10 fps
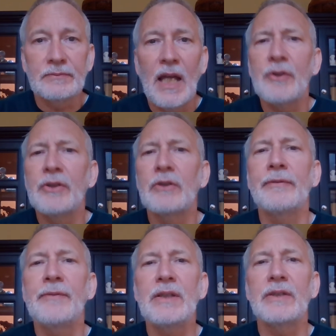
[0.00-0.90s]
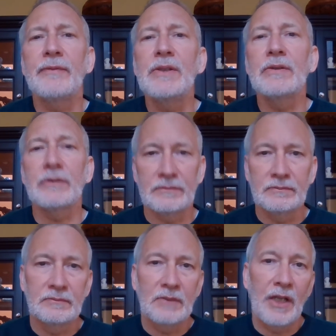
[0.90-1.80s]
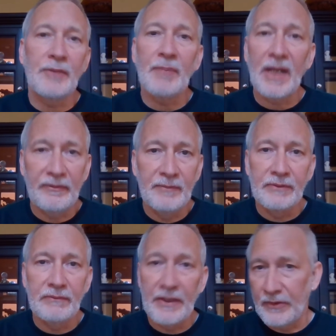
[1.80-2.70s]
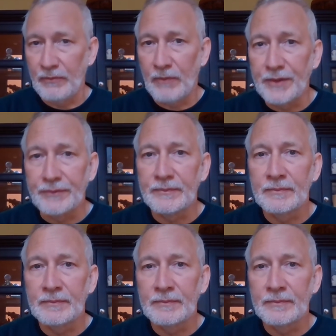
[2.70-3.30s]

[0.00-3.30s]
How do your feet feel on the pavement as you run?